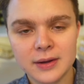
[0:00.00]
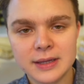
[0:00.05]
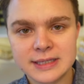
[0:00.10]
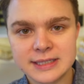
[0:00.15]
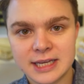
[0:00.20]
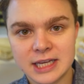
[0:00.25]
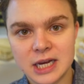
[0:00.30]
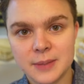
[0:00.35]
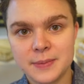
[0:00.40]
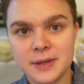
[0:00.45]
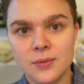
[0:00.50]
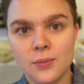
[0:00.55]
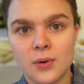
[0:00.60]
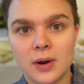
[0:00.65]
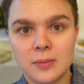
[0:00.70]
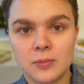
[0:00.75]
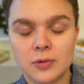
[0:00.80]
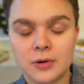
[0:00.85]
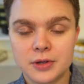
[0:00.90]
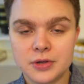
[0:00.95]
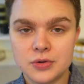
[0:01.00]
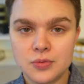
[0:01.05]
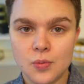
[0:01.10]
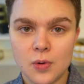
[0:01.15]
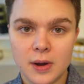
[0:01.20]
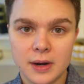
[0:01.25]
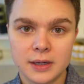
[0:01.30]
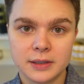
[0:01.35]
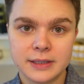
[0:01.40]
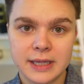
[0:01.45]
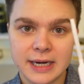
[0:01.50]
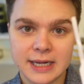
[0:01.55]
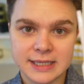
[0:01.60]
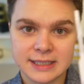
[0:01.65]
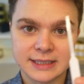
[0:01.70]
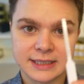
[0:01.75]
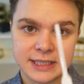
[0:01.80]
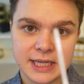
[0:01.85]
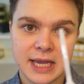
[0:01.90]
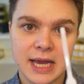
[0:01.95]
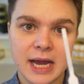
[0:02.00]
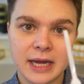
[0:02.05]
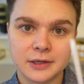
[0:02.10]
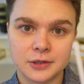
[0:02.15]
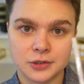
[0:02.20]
it's gonna be one where you wanna let it sit on